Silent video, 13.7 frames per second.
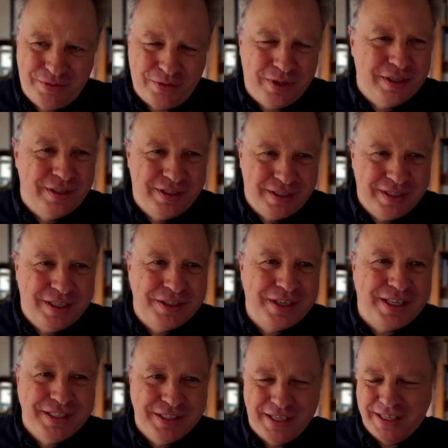different
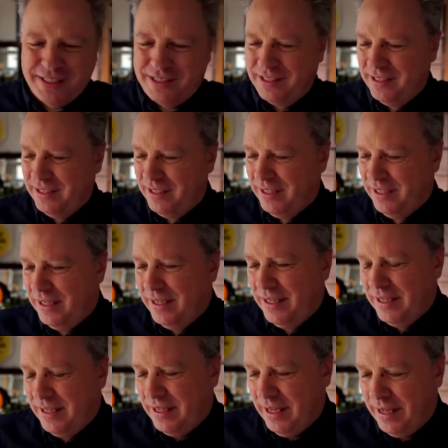skill sets.
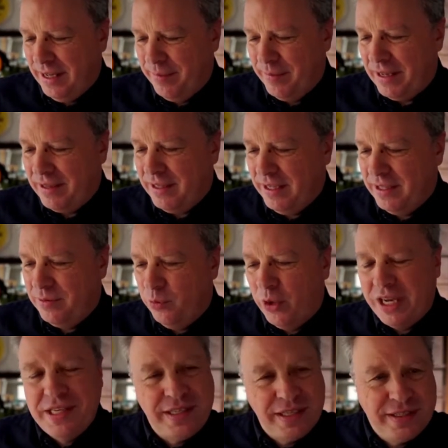I think
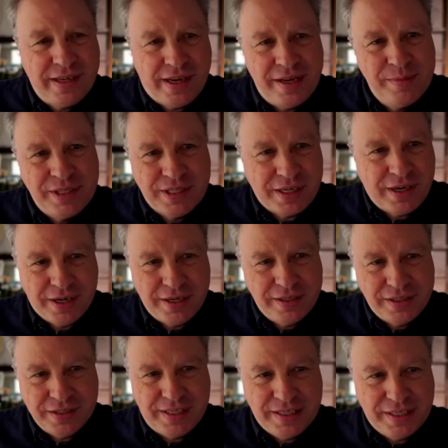wasting time is a
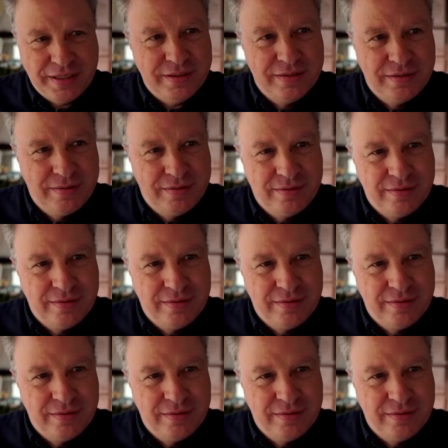cardinal sin.